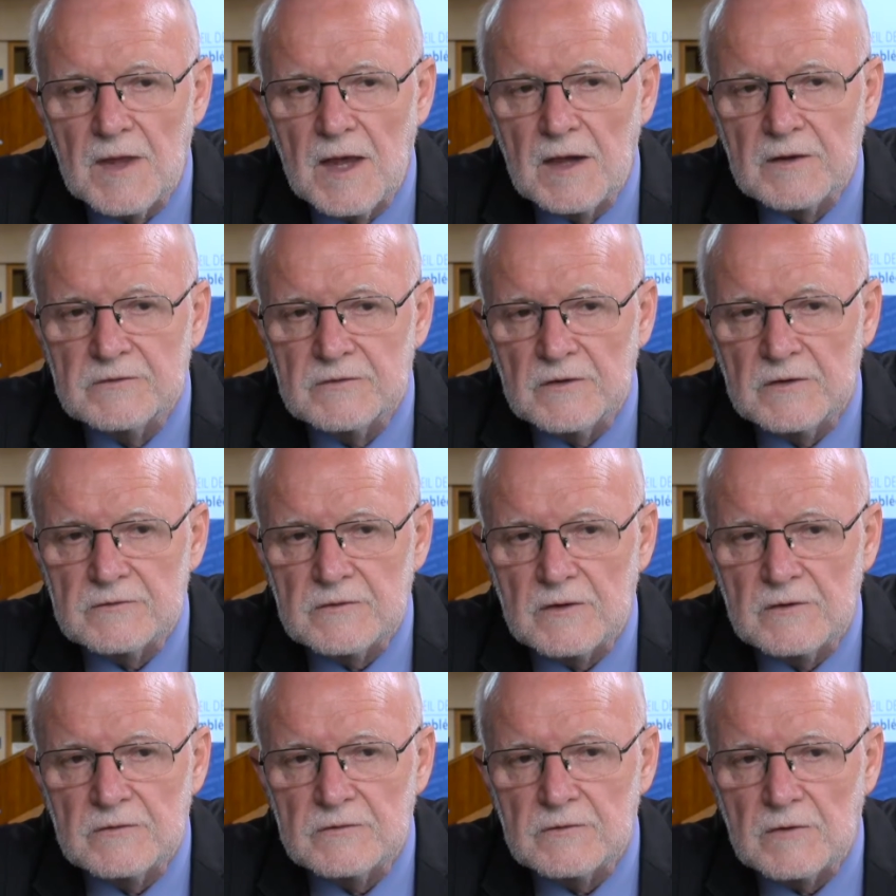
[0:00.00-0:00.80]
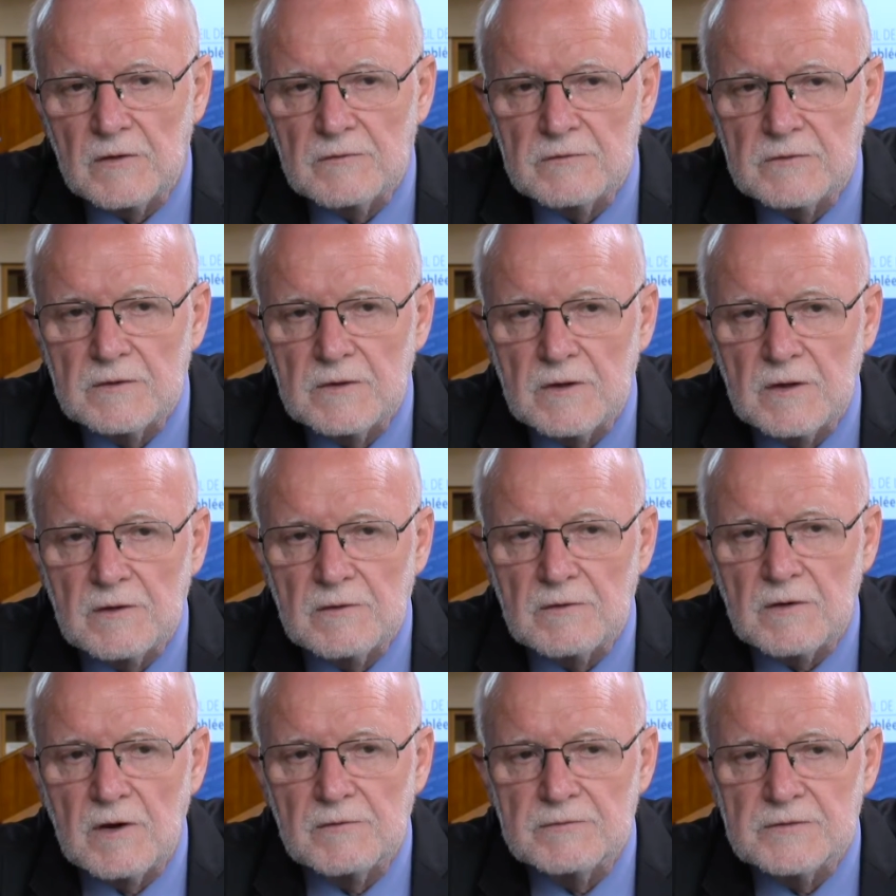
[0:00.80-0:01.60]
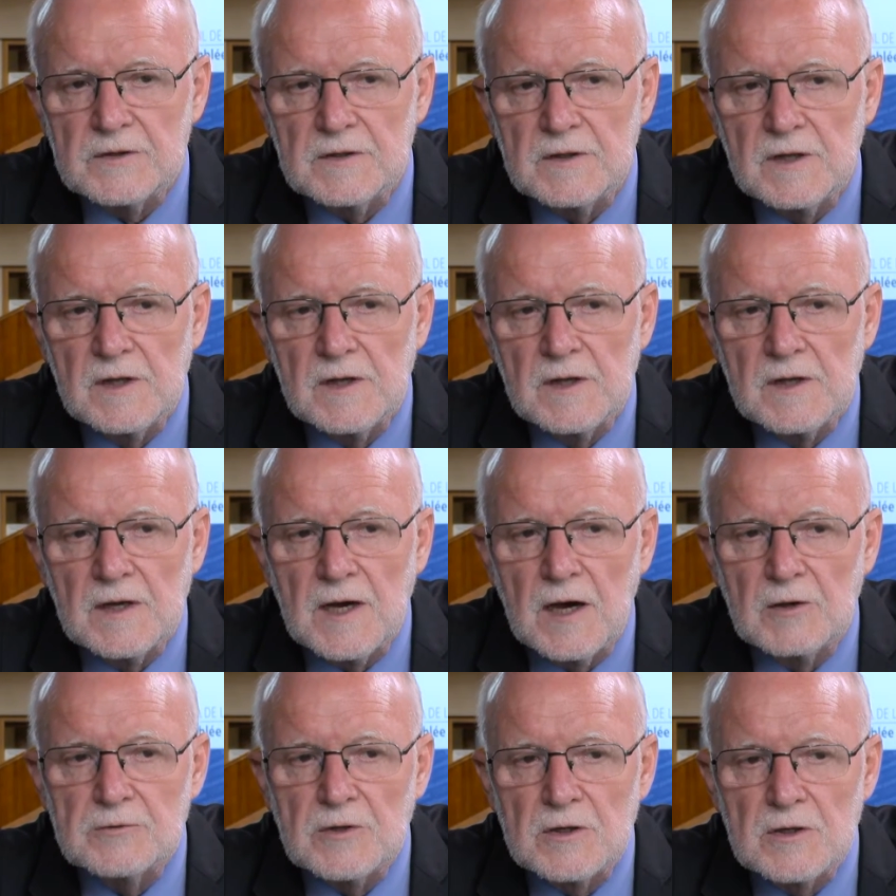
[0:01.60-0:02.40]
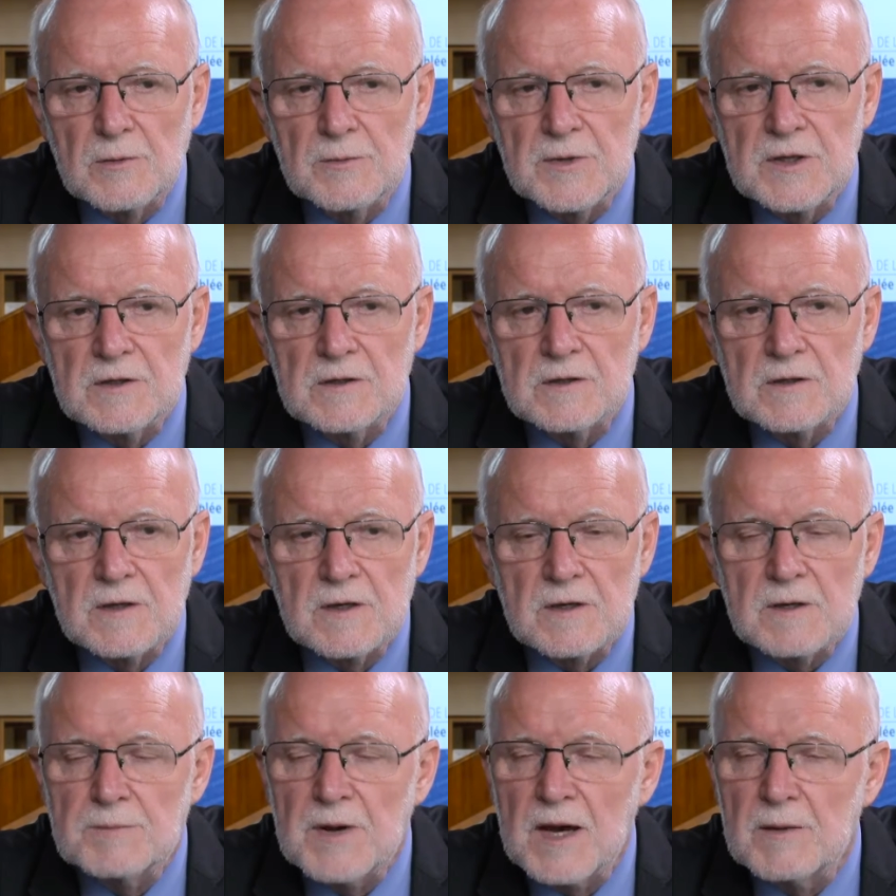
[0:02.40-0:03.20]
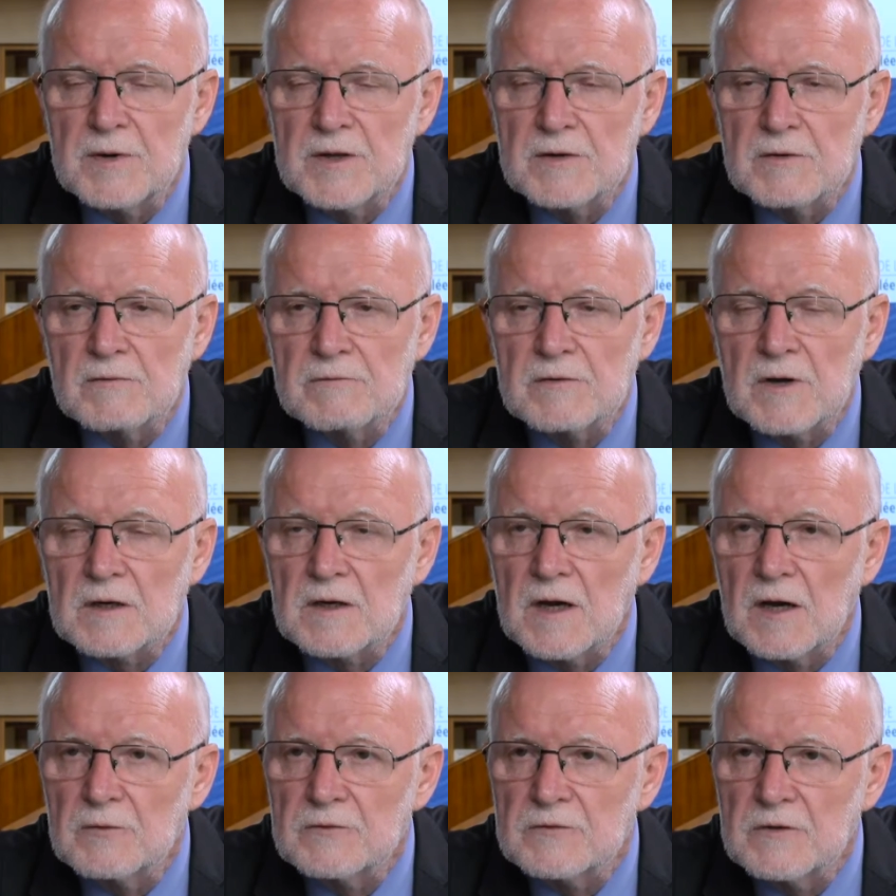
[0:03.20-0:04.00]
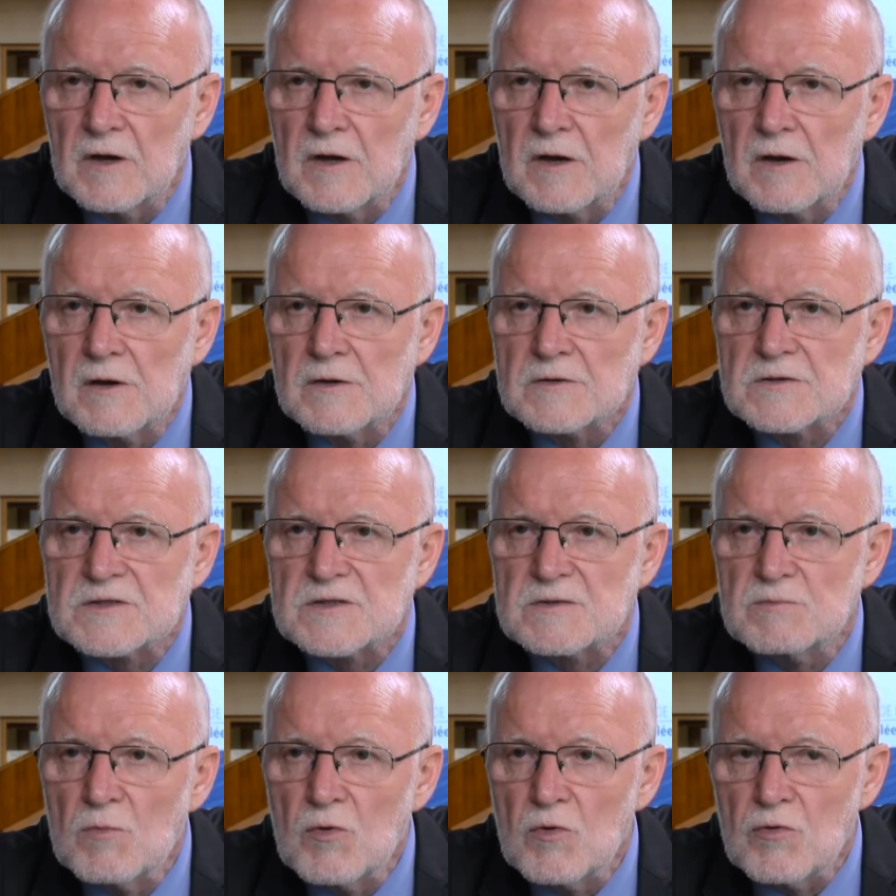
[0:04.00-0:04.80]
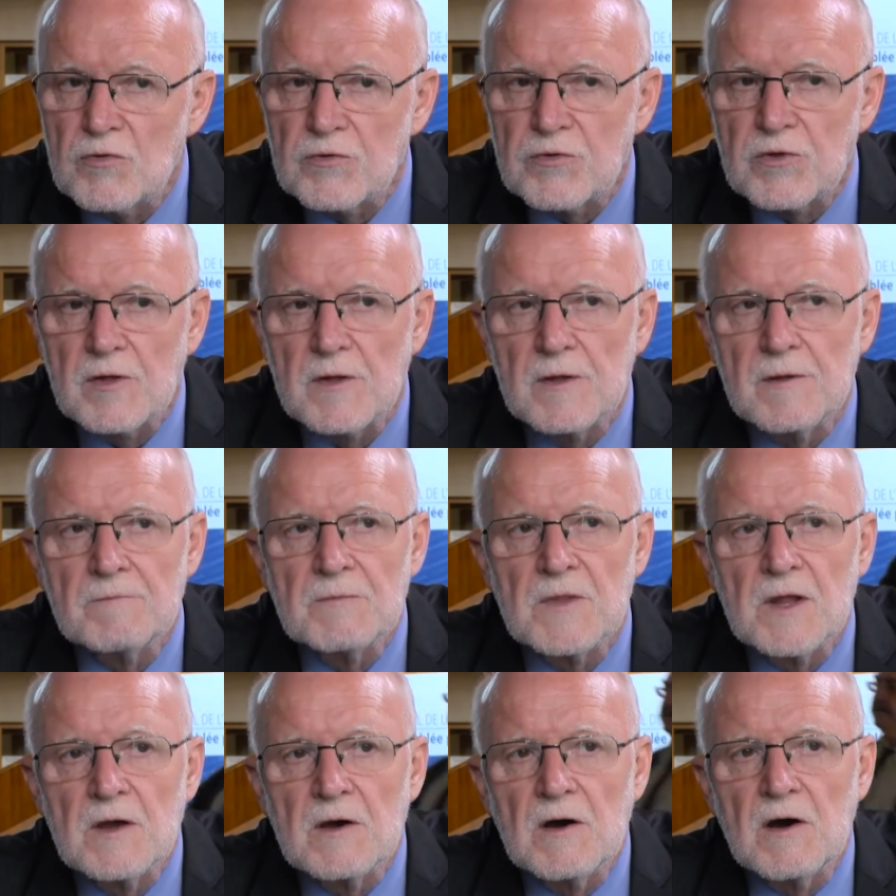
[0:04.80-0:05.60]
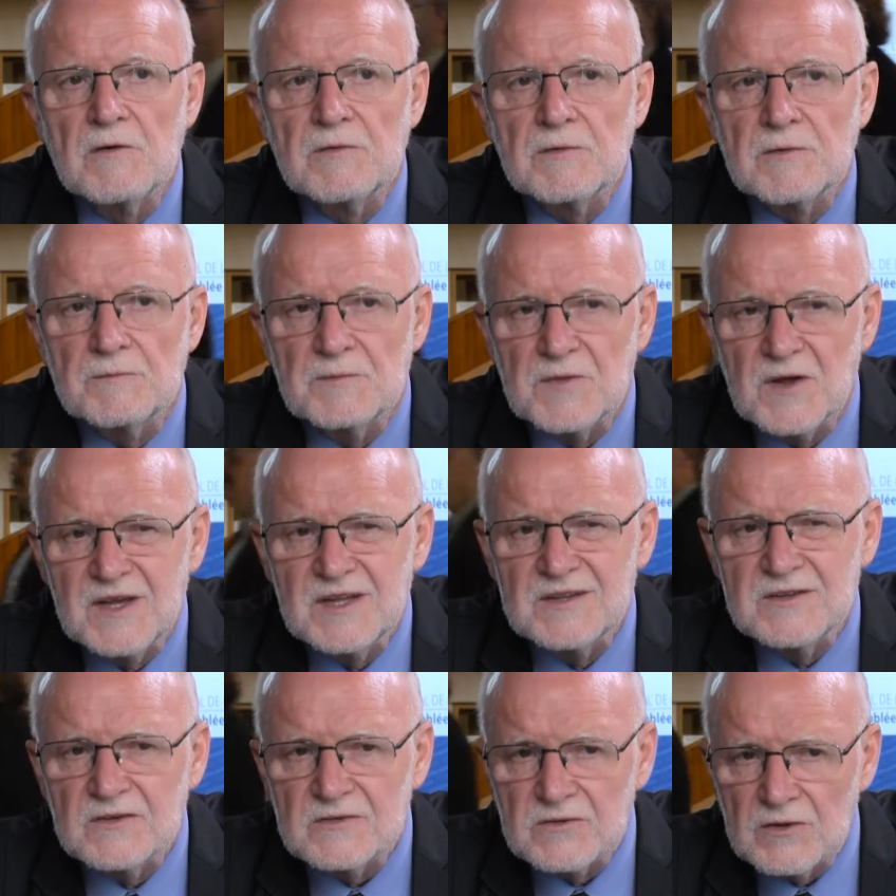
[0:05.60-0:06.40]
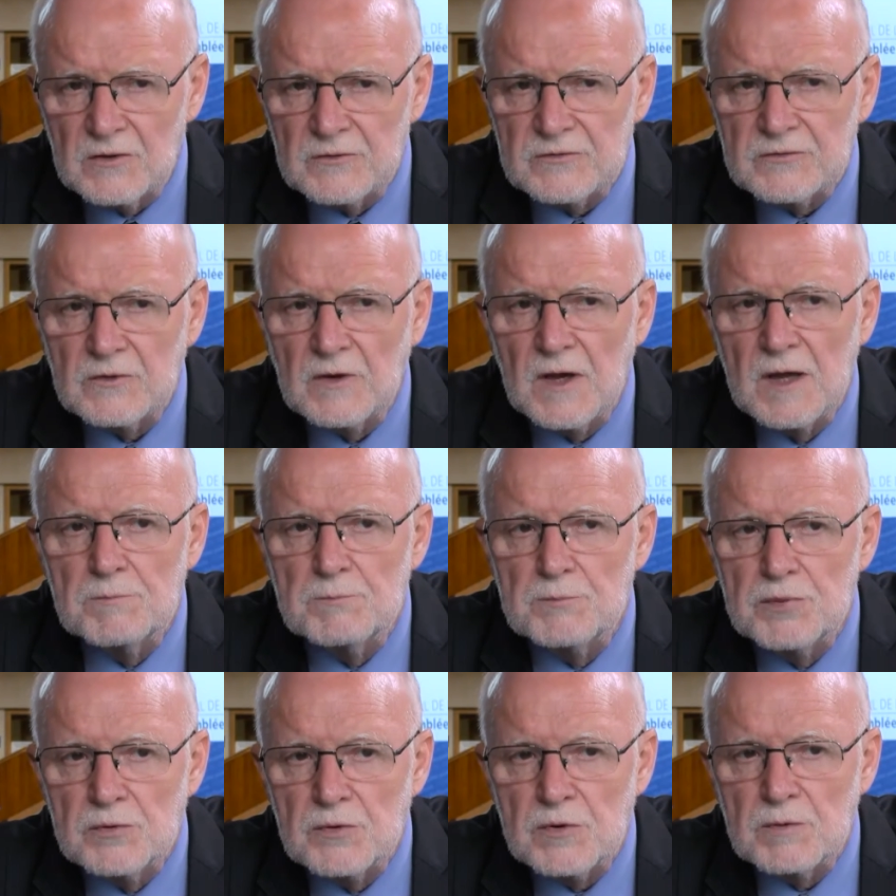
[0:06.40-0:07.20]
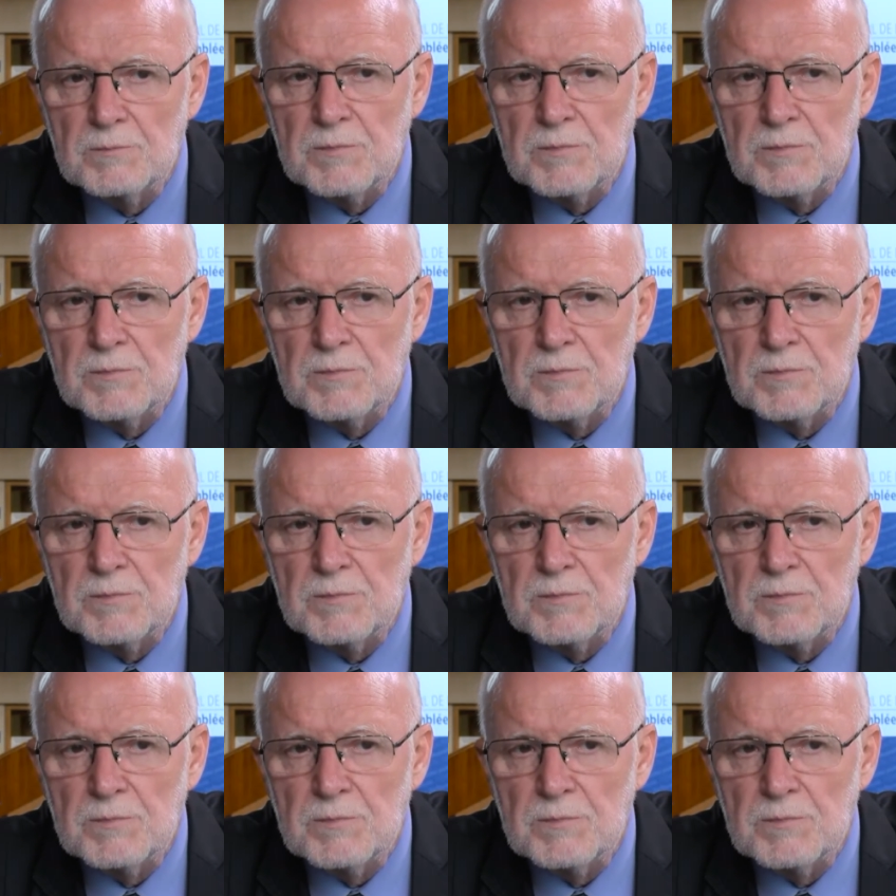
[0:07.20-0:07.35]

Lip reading: existence of the autonomic Republic of Gagauzia smooth. It is also a poor